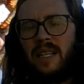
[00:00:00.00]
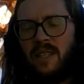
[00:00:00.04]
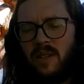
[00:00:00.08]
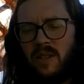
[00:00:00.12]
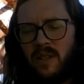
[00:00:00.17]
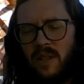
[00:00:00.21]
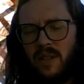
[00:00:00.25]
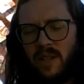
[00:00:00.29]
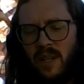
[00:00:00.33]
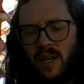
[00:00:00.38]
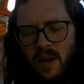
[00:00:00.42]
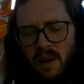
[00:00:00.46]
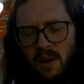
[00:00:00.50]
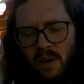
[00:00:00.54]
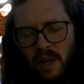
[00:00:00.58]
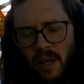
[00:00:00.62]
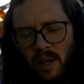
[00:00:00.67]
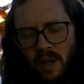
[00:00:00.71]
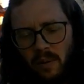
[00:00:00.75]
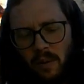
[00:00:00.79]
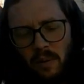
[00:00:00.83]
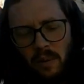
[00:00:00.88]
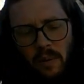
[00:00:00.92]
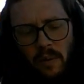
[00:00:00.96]
to
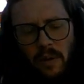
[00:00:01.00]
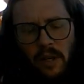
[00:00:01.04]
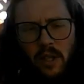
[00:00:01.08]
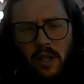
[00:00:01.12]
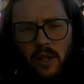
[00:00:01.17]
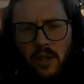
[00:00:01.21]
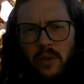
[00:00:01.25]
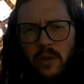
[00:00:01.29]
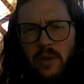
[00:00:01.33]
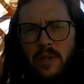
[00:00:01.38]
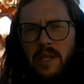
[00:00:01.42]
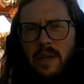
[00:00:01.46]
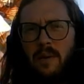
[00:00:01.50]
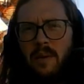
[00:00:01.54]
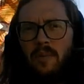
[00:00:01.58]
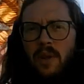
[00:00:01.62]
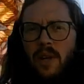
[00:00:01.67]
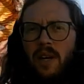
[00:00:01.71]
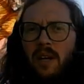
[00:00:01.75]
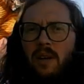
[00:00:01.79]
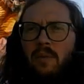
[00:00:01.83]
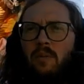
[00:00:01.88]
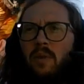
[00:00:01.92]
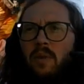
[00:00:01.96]
like when we want to do
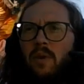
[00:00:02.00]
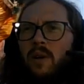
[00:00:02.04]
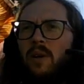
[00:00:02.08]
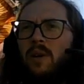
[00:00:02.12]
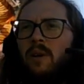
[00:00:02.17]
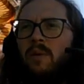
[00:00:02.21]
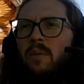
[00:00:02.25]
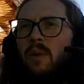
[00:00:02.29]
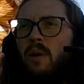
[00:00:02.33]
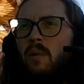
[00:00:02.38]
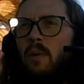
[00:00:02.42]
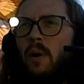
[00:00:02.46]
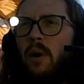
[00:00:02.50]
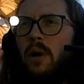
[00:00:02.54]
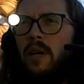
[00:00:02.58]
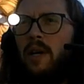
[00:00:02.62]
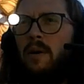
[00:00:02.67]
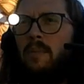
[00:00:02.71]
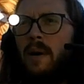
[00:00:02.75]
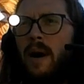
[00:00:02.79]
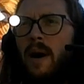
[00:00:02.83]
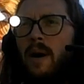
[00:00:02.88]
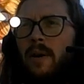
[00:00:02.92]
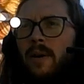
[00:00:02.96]
something and we're worried
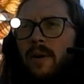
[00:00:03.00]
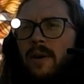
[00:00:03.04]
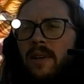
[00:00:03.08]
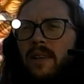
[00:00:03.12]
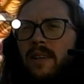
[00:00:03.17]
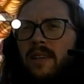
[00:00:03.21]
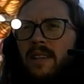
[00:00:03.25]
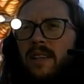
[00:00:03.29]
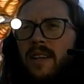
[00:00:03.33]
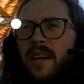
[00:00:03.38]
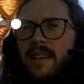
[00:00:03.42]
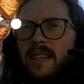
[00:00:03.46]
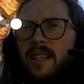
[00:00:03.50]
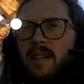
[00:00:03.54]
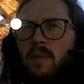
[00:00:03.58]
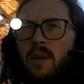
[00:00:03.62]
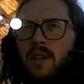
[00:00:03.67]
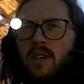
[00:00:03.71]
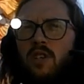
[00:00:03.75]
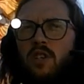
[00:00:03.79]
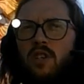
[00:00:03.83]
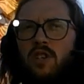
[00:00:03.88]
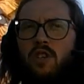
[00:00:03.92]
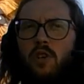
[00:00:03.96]
about not so
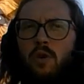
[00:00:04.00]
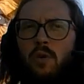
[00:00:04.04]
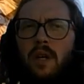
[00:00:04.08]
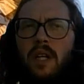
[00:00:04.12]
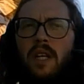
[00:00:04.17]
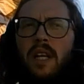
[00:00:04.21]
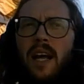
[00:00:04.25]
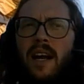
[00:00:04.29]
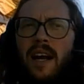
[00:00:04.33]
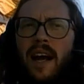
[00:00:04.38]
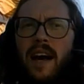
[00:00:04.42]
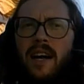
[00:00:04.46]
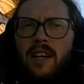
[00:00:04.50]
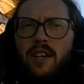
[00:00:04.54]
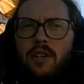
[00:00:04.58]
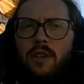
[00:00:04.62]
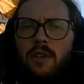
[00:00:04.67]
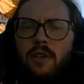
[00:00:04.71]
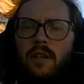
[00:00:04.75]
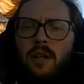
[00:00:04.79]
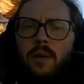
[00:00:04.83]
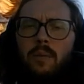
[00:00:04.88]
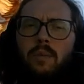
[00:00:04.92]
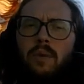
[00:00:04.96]
much doing that action
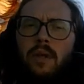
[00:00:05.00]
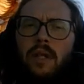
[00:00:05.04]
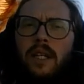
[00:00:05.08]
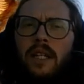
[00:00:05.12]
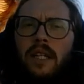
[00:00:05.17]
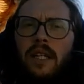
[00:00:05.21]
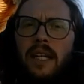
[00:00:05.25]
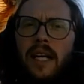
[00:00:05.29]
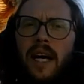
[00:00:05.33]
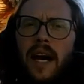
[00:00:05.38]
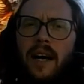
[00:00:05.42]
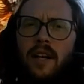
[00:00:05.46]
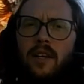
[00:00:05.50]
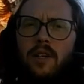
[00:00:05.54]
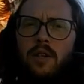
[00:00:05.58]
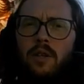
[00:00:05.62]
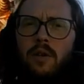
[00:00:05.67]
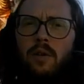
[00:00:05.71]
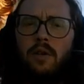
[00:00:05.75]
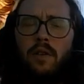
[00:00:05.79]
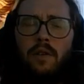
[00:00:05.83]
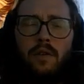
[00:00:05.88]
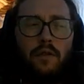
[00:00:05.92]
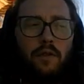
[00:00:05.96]
or completing the action
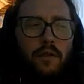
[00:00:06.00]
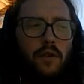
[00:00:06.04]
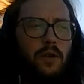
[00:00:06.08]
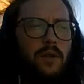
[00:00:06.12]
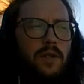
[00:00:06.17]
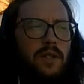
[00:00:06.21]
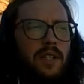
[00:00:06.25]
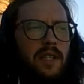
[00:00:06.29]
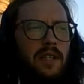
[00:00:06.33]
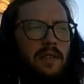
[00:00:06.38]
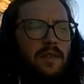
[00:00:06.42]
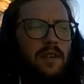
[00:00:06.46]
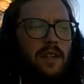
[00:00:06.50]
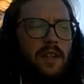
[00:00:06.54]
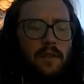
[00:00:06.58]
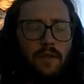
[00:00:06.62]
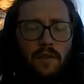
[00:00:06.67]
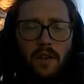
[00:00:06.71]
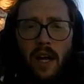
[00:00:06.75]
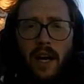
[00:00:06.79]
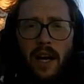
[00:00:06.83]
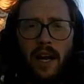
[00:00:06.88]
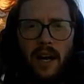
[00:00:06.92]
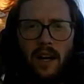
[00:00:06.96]
or the fruits even of
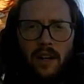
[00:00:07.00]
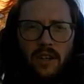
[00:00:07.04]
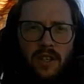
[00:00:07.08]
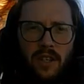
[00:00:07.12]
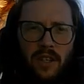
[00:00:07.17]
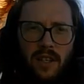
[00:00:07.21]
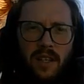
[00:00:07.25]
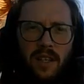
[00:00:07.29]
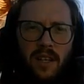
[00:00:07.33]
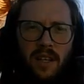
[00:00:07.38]
that action